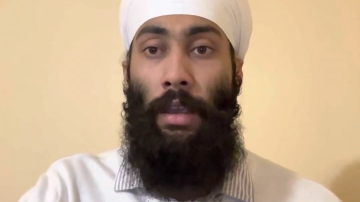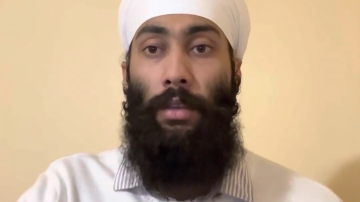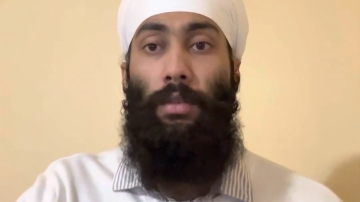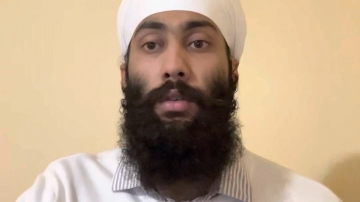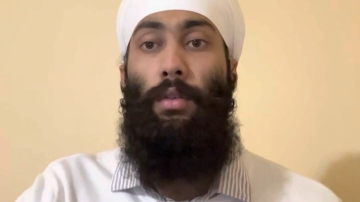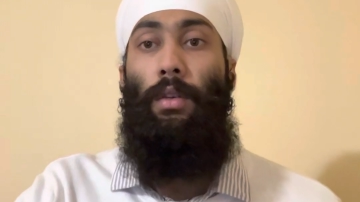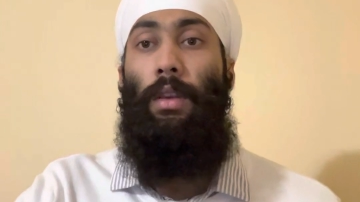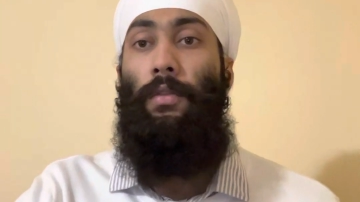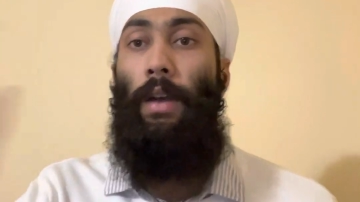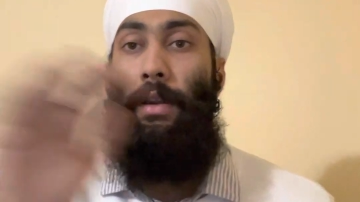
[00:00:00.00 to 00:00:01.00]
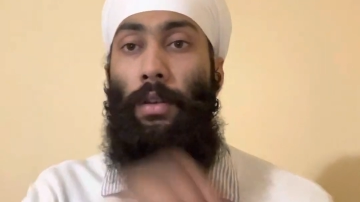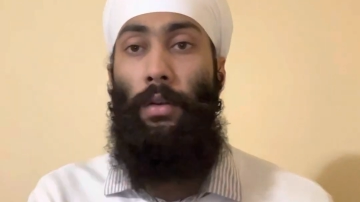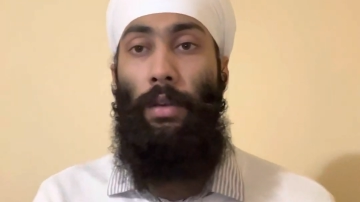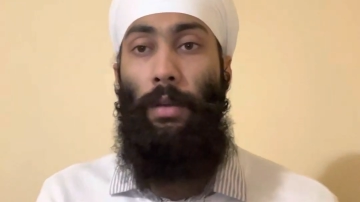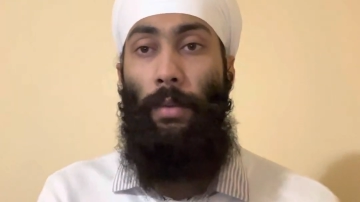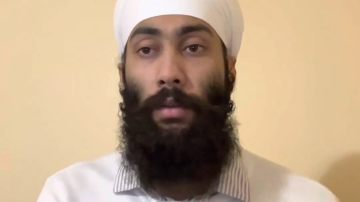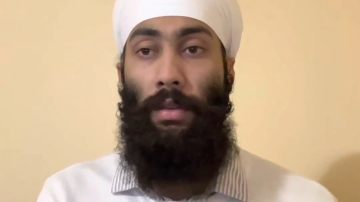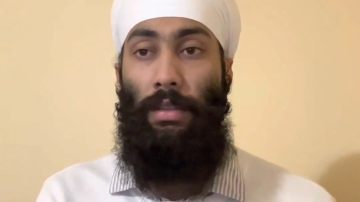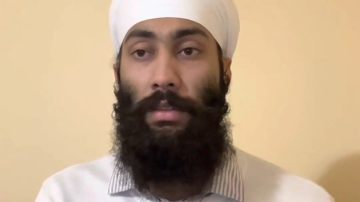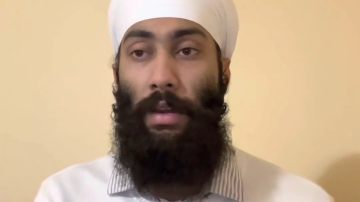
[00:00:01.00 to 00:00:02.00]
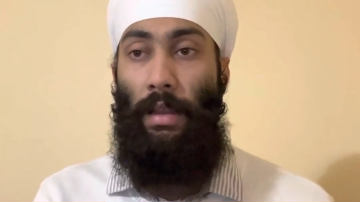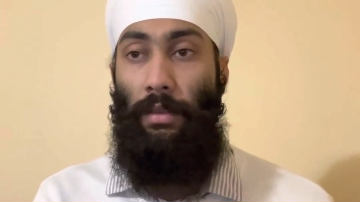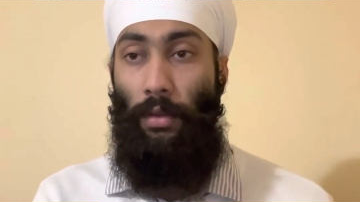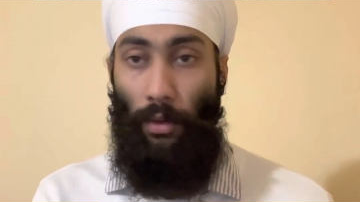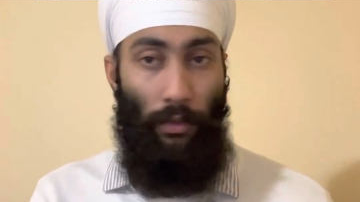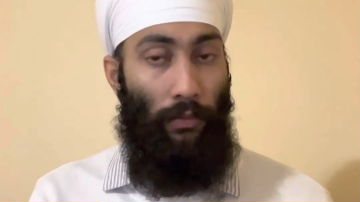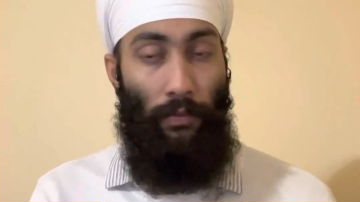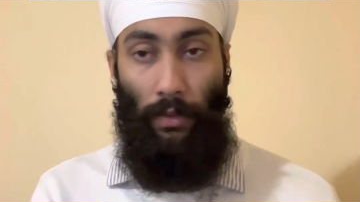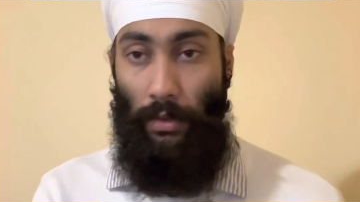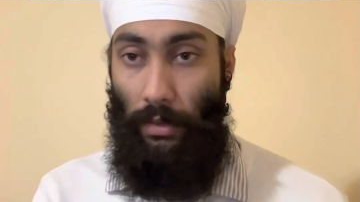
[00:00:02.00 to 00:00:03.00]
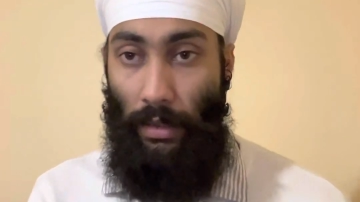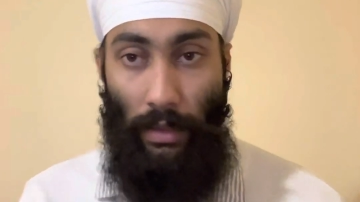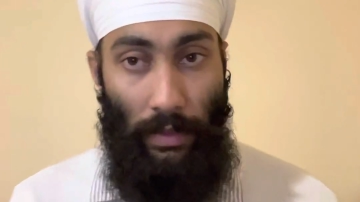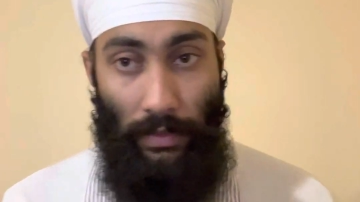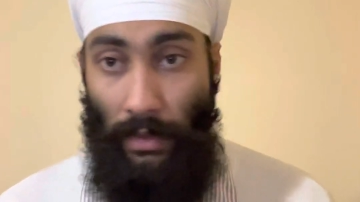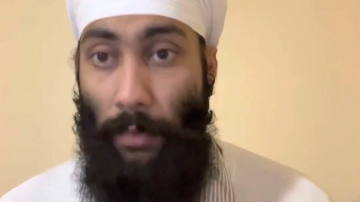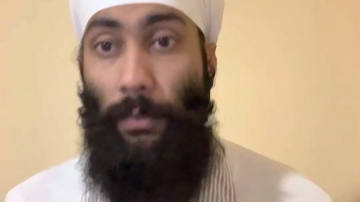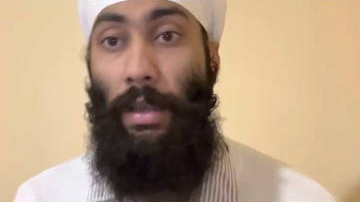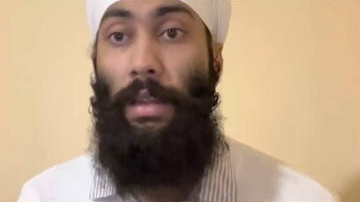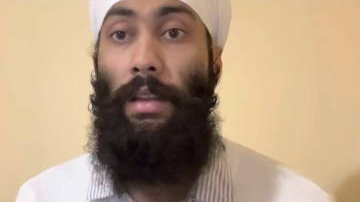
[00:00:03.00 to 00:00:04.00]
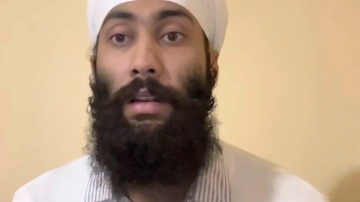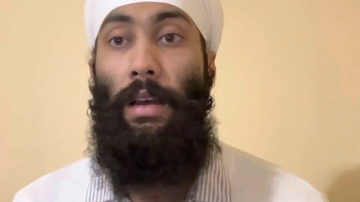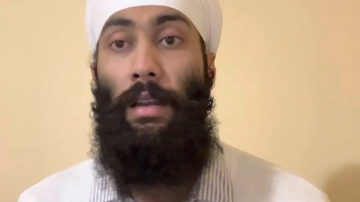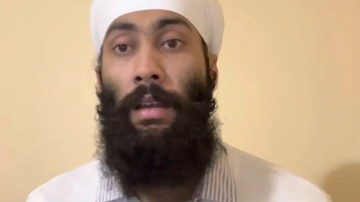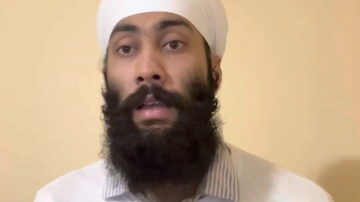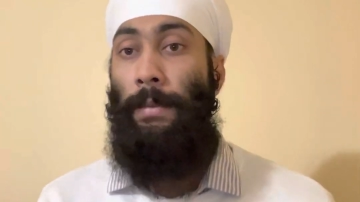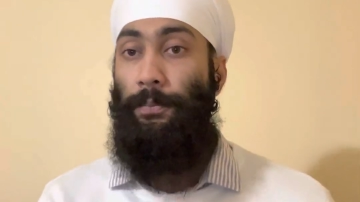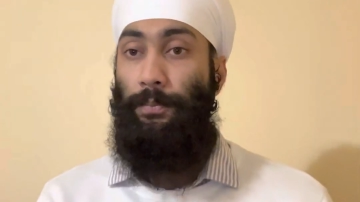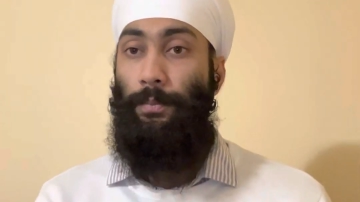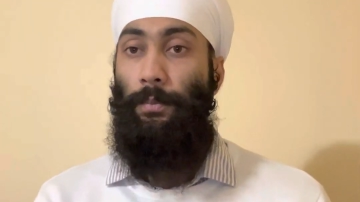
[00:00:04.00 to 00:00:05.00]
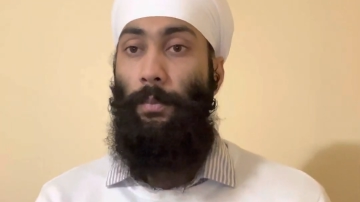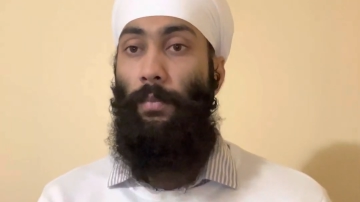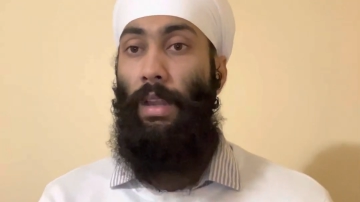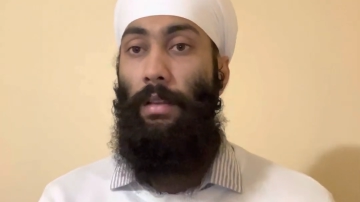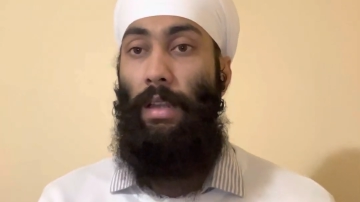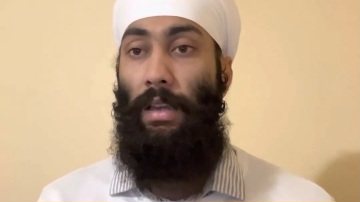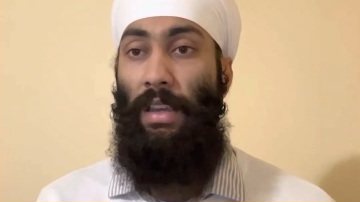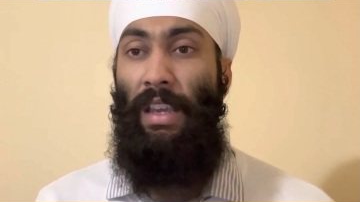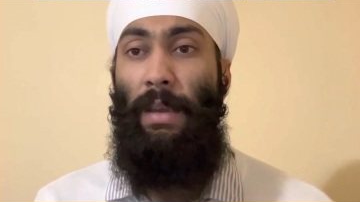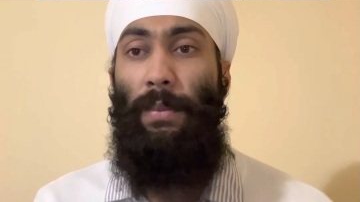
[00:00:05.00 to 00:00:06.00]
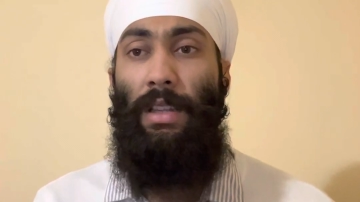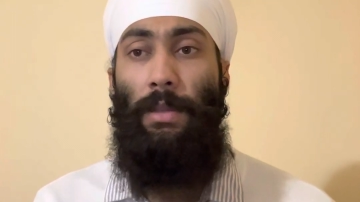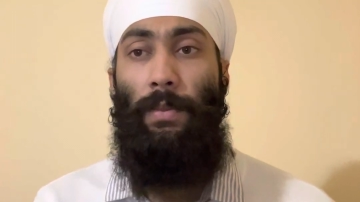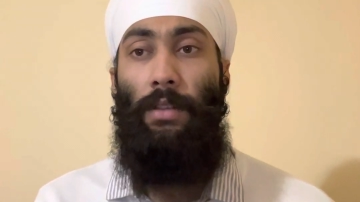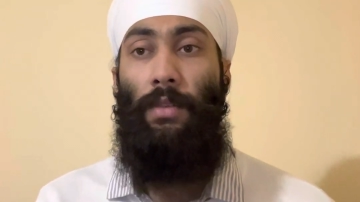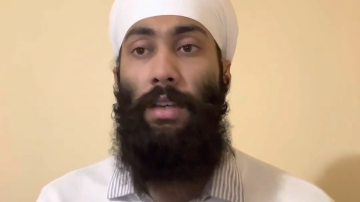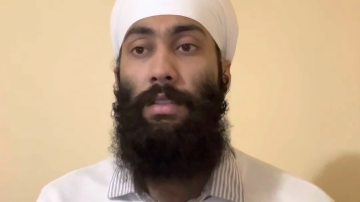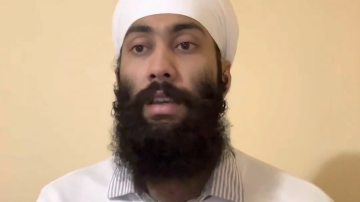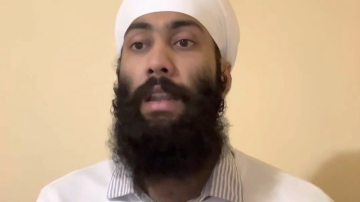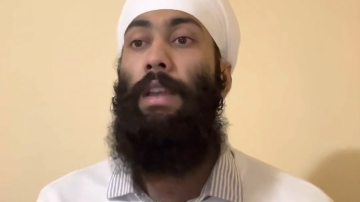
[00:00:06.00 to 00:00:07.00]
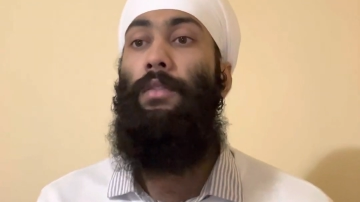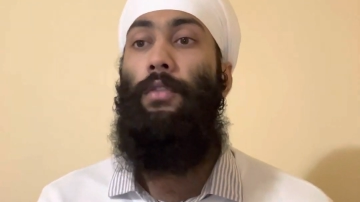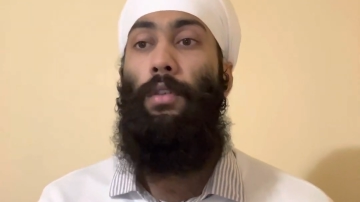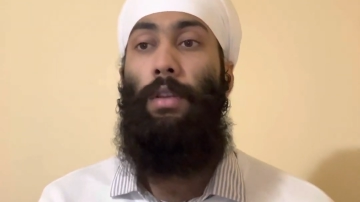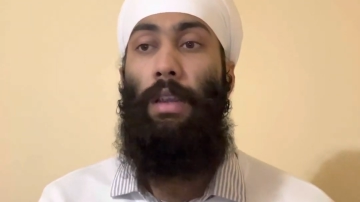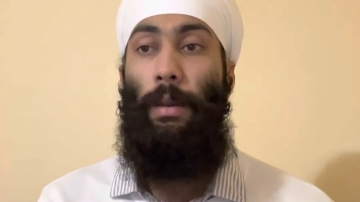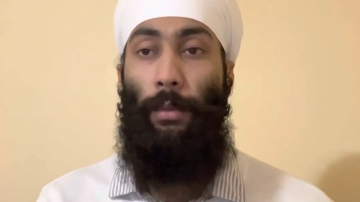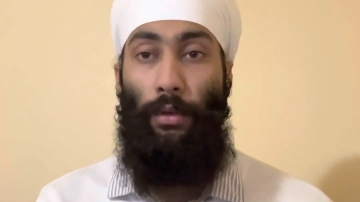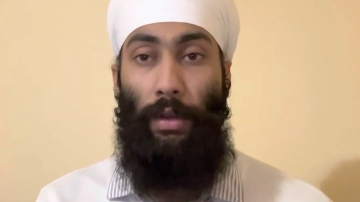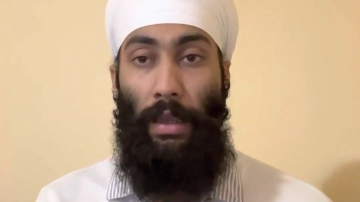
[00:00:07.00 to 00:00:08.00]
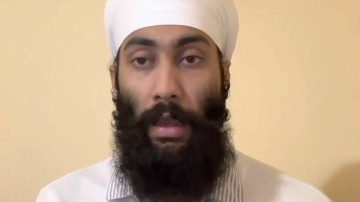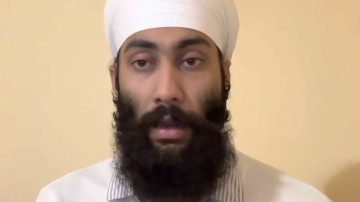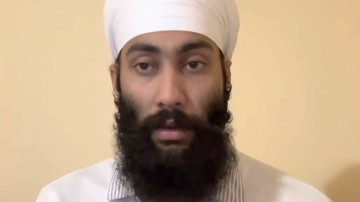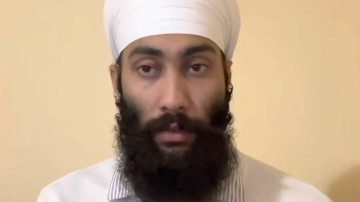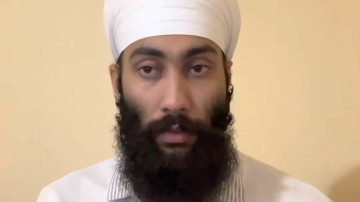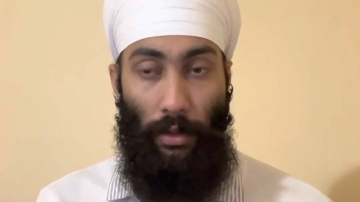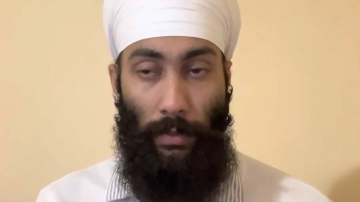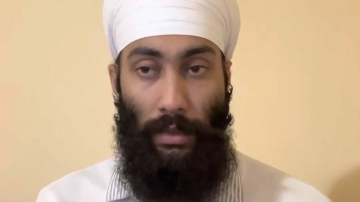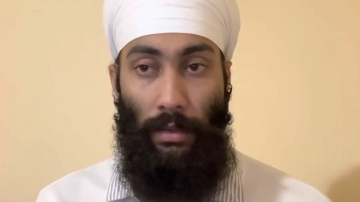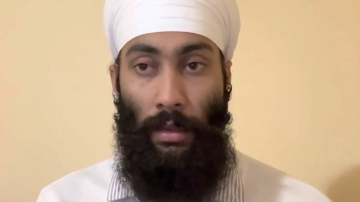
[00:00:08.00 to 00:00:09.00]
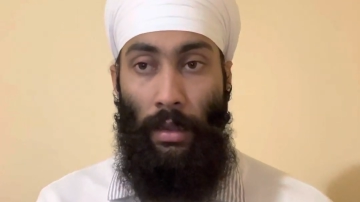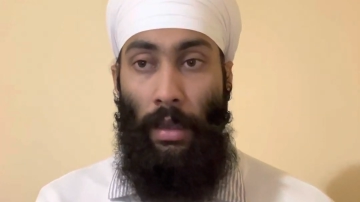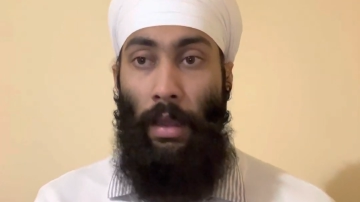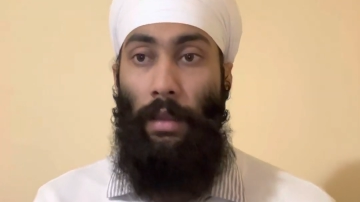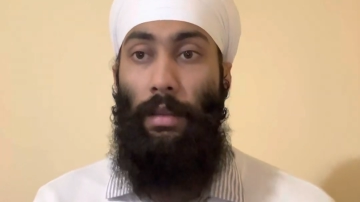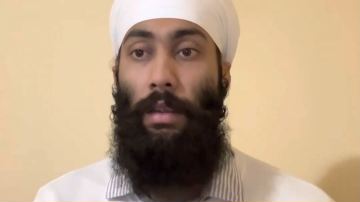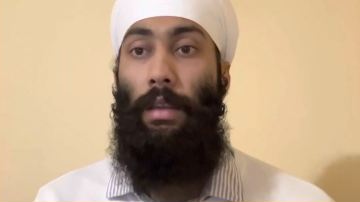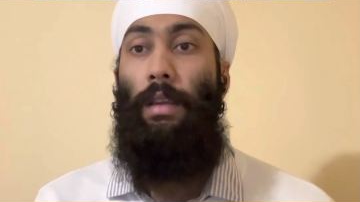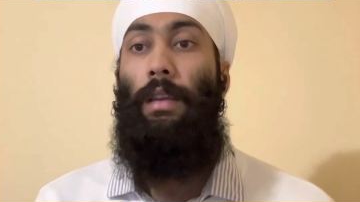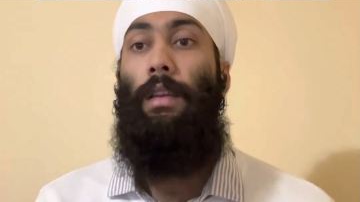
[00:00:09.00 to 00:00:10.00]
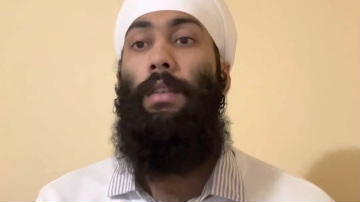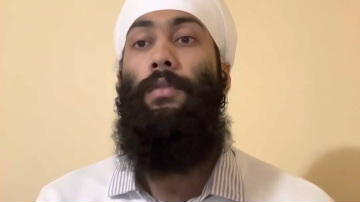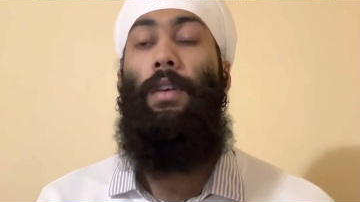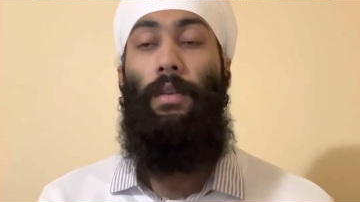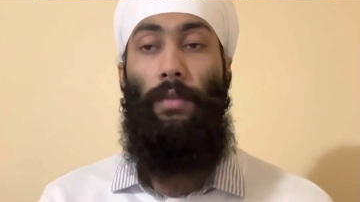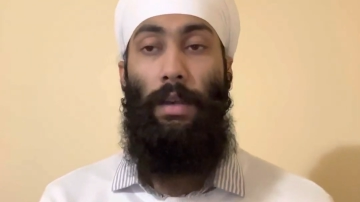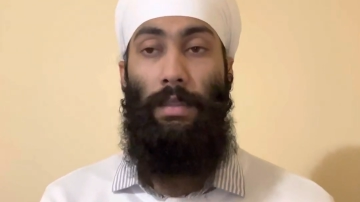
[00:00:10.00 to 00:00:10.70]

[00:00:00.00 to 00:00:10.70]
So if I talking about the strength of this company, that are the key principle was caring for the community and environment. The firm was